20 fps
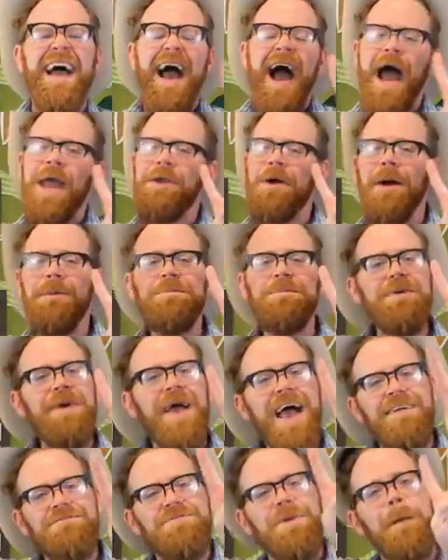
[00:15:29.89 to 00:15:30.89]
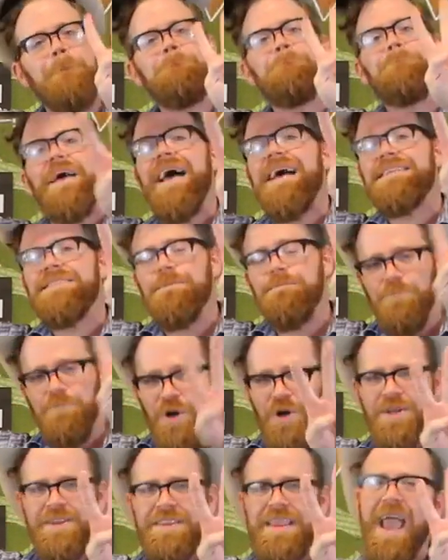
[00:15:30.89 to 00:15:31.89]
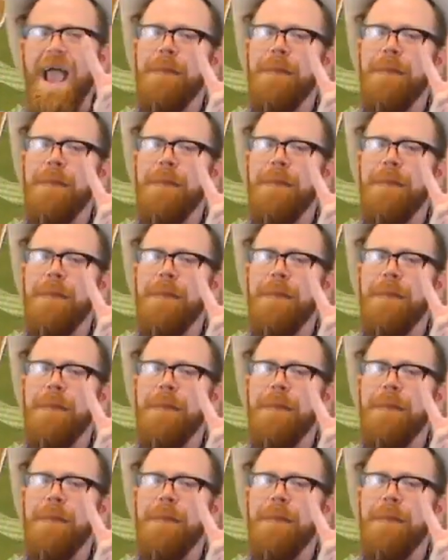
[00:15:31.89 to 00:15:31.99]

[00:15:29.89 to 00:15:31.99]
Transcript: I hope you have the best birthday.